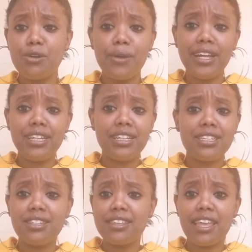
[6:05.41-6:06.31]
granted,
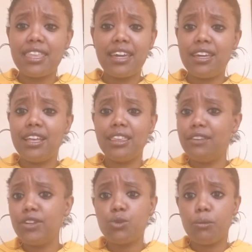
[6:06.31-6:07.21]
it's not that they can't
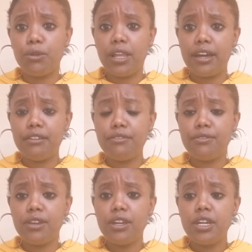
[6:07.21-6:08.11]
live a normal life,
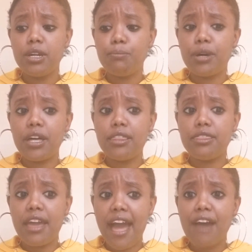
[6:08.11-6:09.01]
but
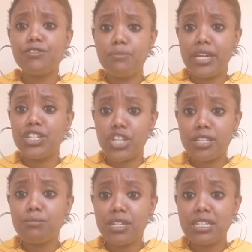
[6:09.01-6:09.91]
they have to make
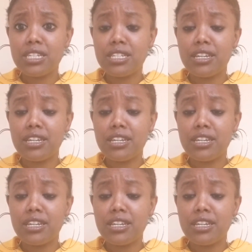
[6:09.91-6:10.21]
adjustments.